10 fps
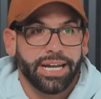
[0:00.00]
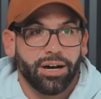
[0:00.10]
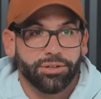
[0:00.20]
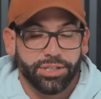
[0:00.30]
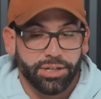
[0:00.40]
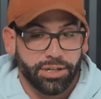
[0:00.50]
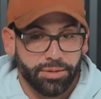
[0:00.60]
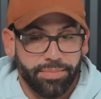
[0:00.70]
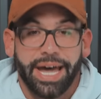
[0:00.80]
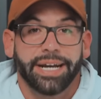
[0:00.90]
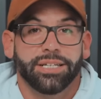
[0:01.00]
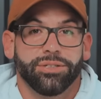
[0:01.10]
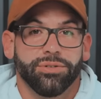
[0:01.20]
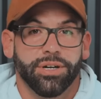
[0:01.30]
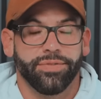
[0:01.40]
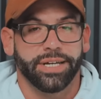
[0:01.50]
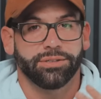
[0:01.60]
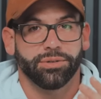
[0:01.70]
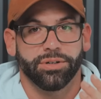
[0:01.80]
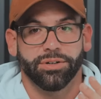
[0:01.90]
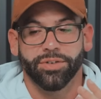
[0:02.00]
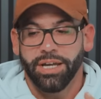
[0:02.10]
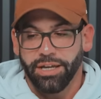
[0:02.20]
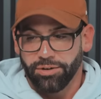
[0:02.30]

Now, the magnitude of that sort of